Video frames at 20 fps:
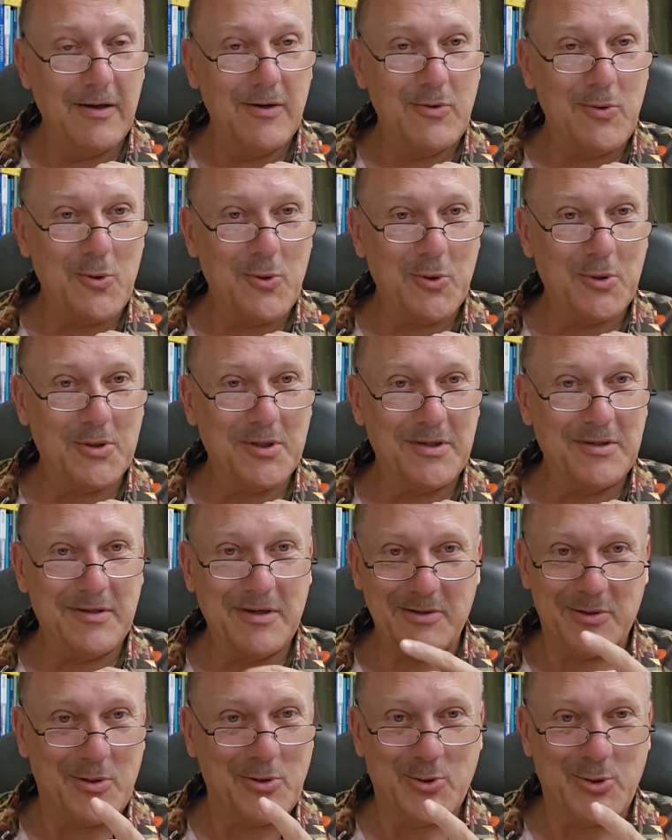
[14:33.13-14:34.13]
Notice he
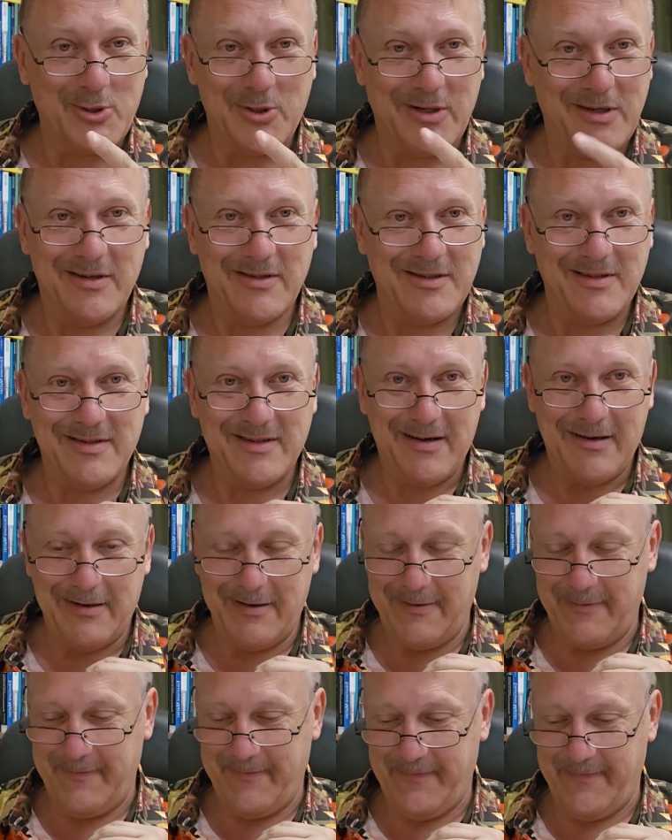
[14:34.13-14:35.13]
says the journey isn't done.
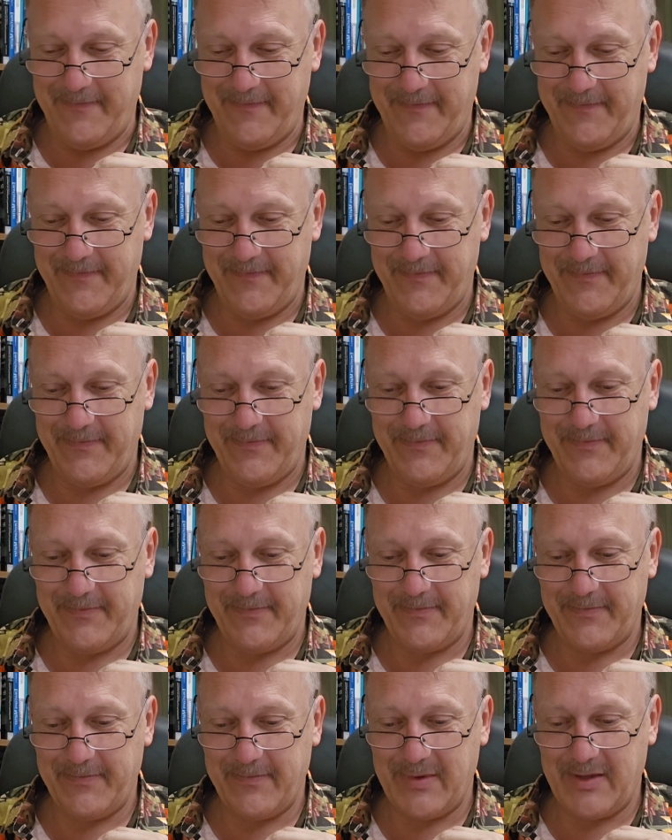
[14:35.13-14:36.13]

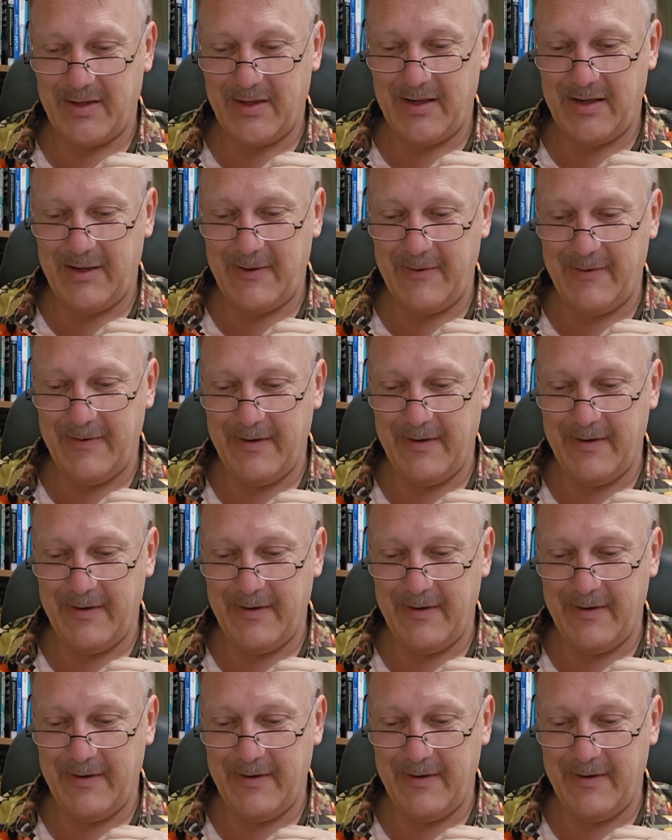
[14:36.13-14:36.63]
Okay.